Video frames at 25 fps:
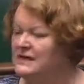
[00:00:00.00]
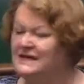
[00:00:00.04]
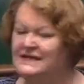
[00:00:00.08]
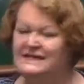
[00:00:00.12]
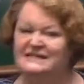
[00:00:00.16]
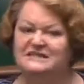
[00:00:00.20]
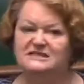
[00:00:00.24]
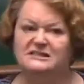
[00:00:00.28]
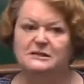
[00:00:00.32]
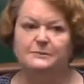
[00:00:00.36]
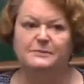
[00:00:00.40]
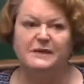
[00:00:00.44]

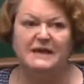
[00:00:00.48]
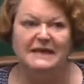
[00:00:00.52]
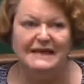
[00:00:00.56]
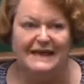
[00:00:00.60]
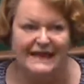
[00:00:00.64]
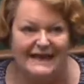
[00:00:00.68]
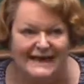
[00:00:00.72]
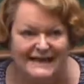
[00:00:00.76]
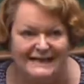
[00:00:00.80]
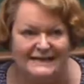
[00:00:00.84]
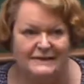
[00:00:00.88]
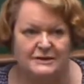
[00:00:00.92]
is to be
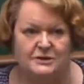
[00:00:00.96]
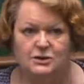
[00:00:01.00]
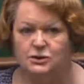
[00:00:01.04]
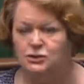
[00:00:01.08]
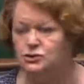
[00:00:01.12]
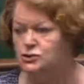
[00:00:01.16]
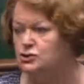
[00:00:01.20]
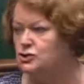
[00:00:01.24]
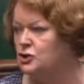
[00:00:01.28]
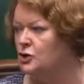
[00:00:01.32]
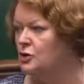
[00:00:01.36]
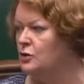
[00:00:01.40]
in
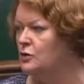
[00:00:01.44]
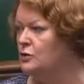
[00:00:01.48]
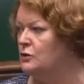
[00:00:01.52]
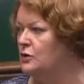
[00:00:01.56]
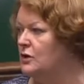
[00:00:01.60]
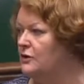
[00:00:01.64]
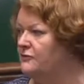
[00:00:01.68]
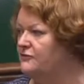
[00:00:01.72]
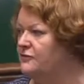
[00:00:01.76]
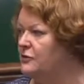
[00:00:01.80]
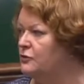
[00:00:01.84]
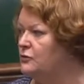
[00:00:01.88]
control
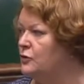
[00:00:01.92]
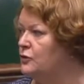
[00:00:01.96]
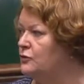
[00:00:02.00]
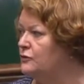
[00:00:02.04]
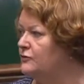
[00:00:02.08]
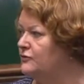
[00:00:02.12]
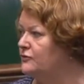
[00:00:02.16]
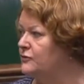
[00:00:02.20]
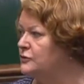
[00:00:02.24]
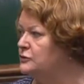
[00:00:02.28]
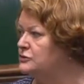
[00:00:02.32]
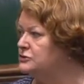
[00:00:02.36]
of your own
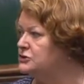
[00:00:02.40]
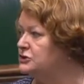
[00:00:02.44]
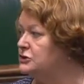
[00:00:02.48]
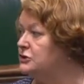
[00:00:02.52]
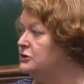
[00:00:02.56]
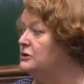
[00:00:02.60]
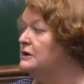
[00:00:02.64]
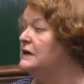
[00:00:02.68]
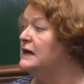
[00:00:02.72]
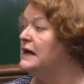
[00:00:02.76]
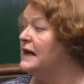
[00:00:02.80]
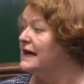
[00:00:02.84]
future.